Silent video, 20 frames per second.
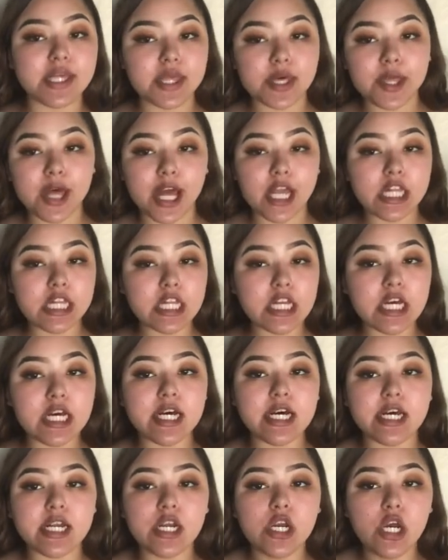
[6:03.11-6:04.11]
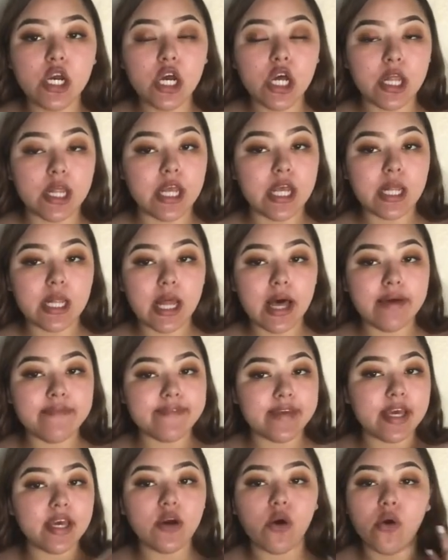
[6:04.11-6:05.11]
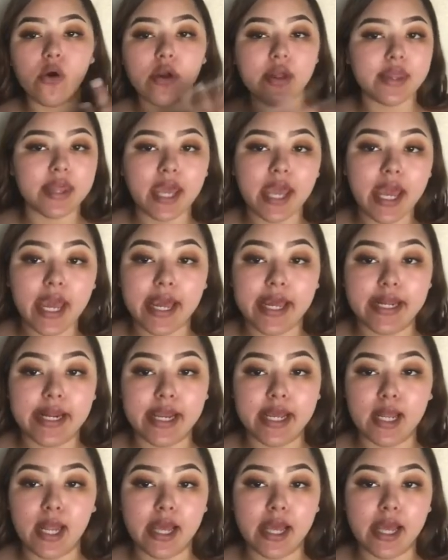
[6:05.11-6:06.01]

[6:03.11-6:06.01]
Either that's good, they love it, or they hate it.